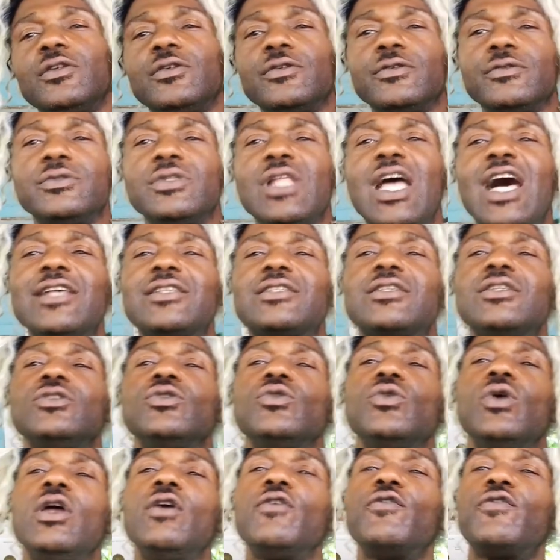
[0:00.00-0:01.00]
That's the new
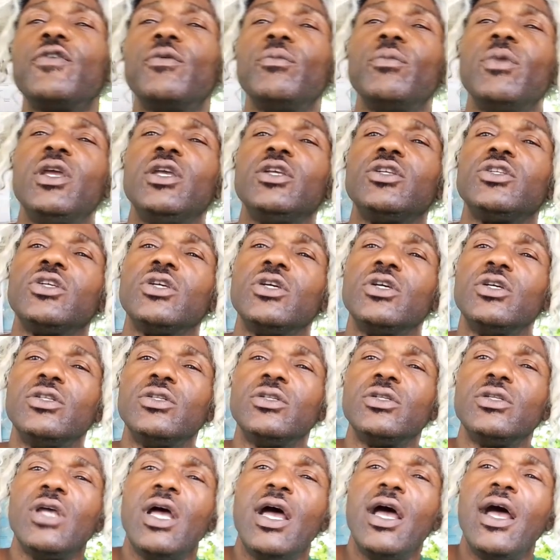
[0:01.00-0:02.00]
information.
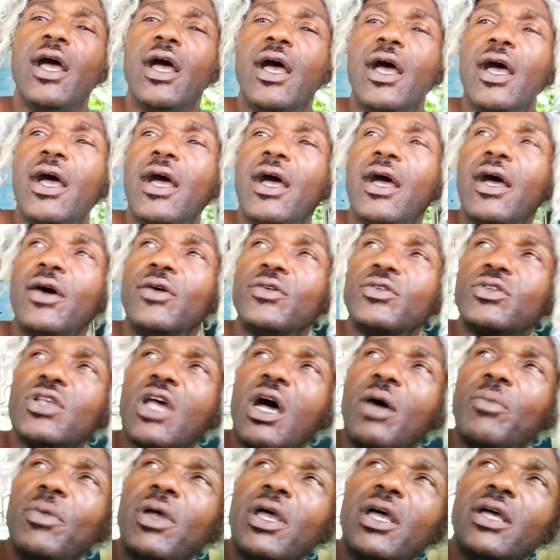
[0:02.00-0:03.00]
What's up,
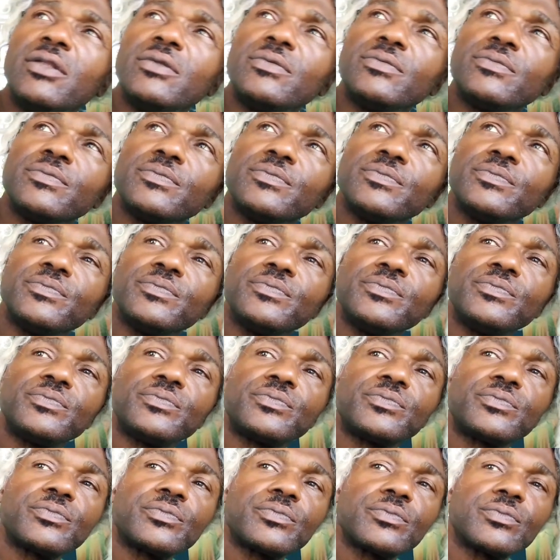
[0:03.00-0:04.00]
man? Yeah,
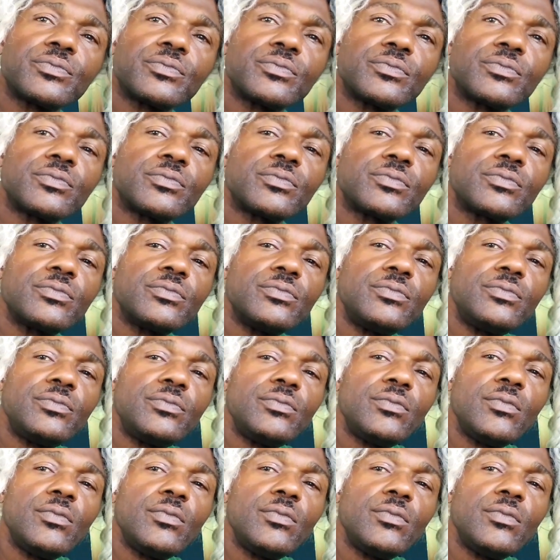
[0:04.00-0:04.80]
cool, cool.